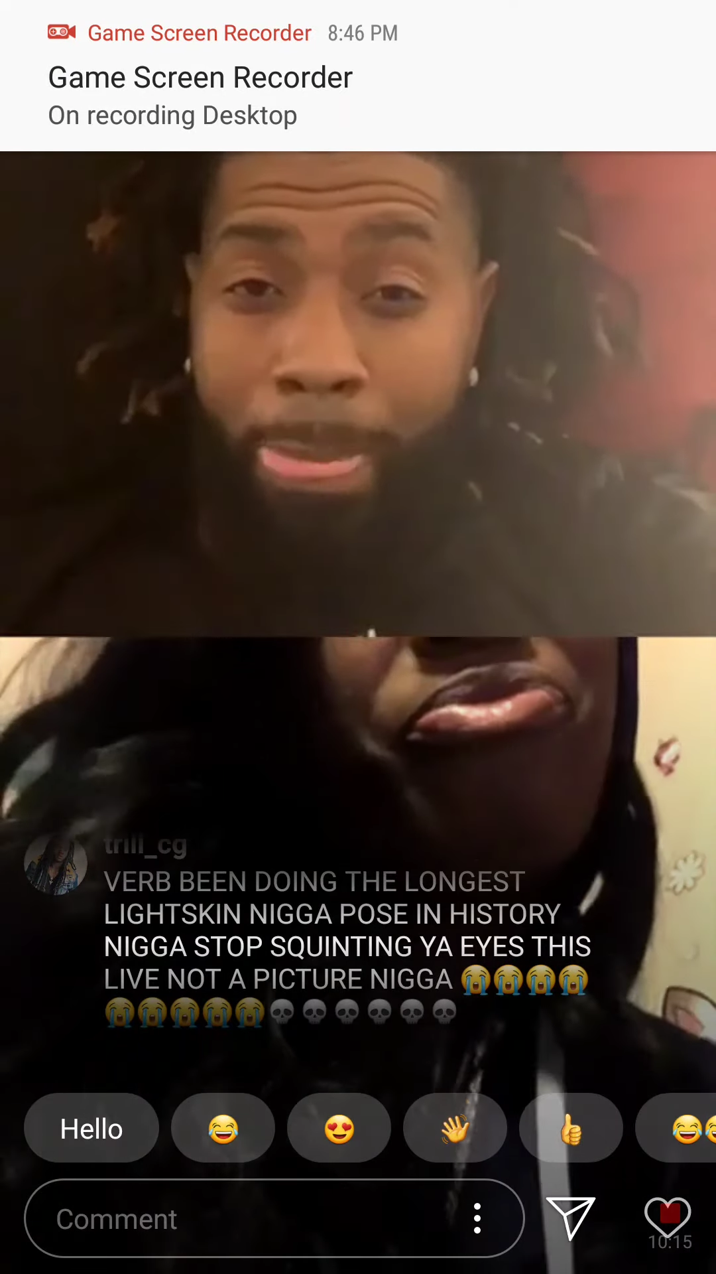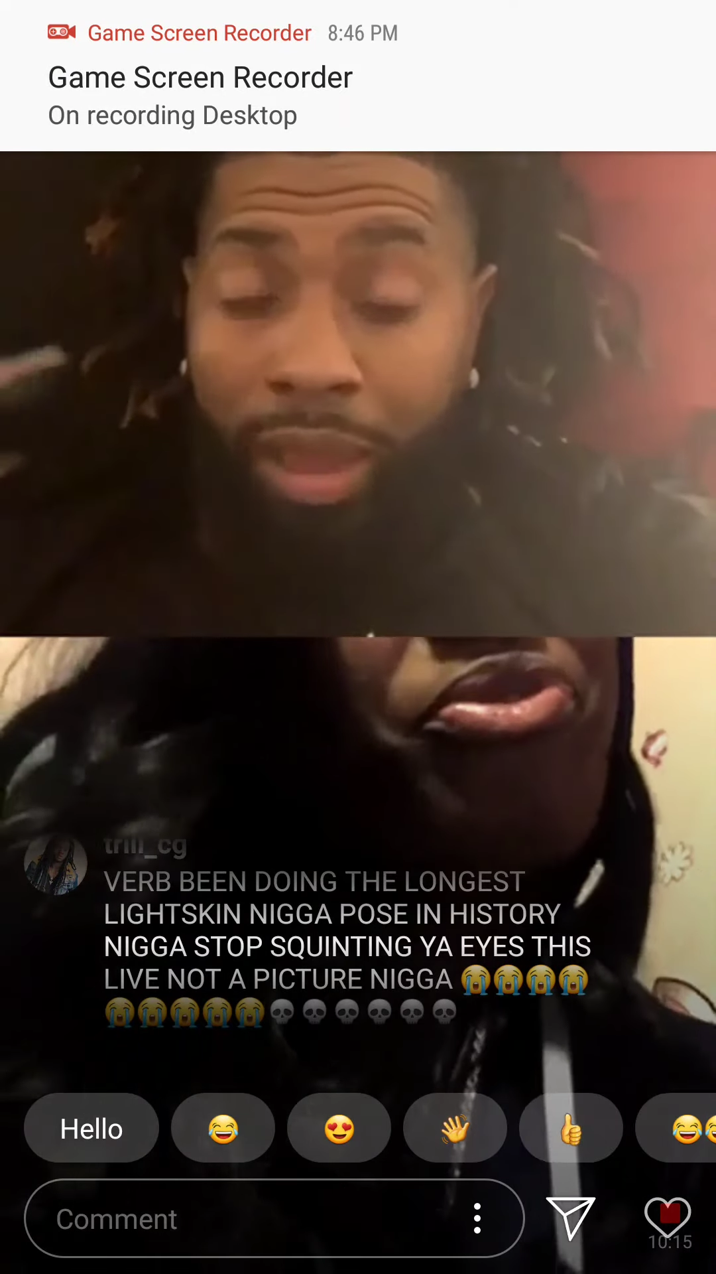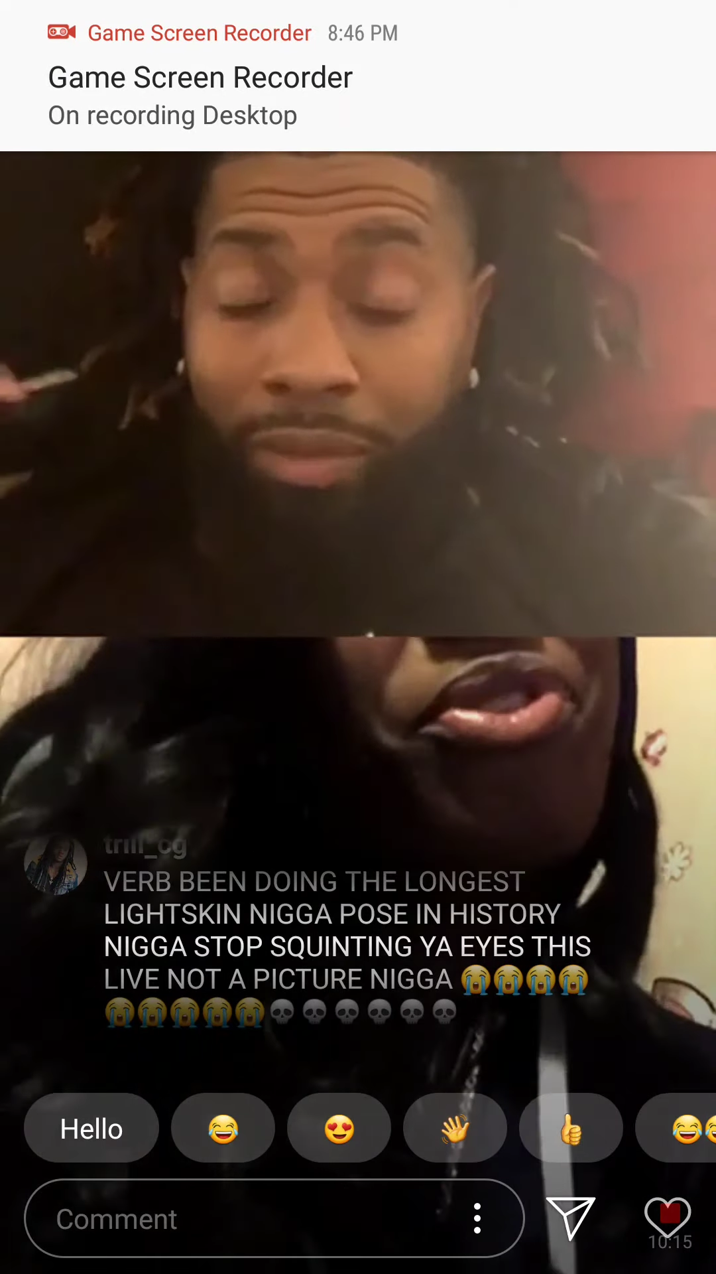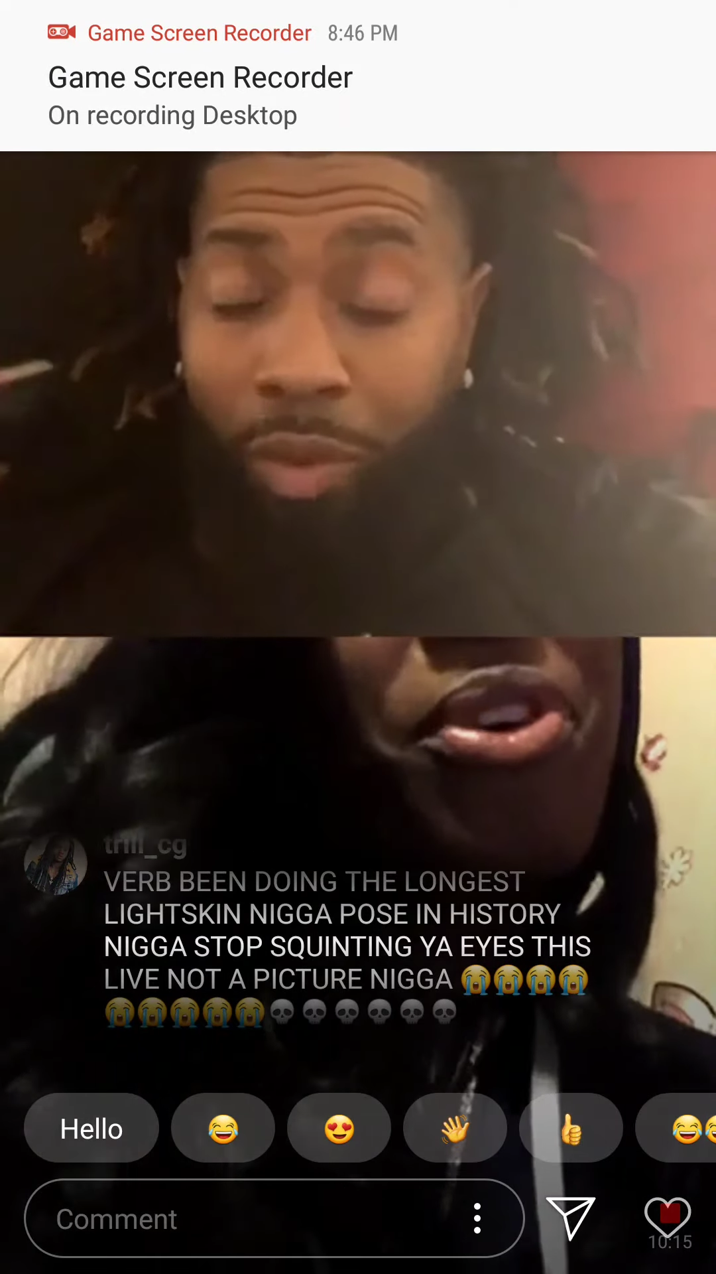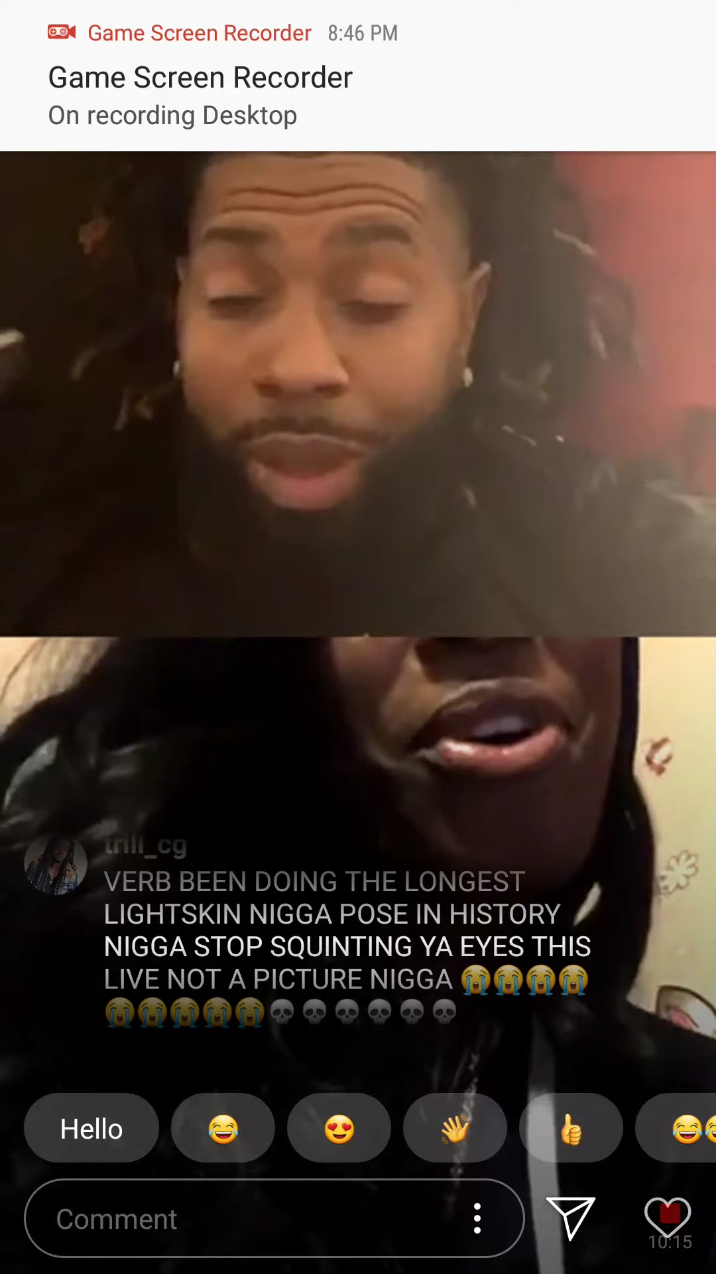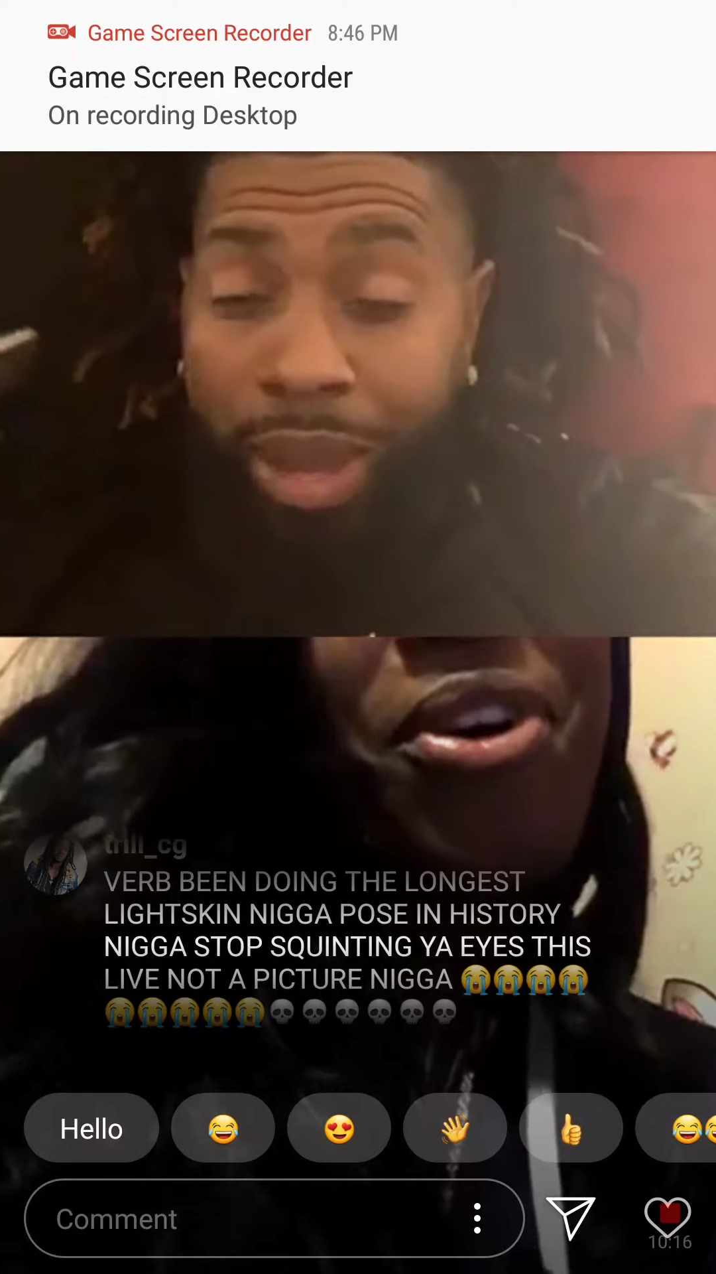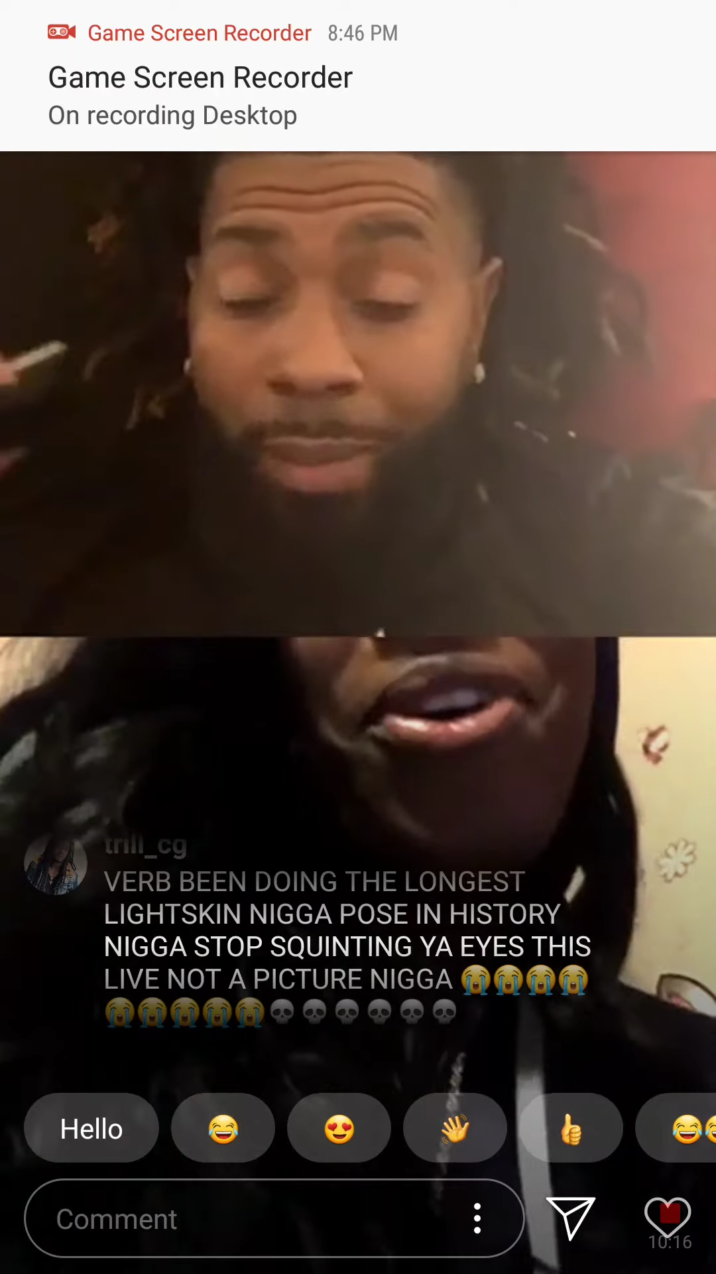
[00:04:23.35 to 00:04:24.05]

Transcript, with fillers: If you got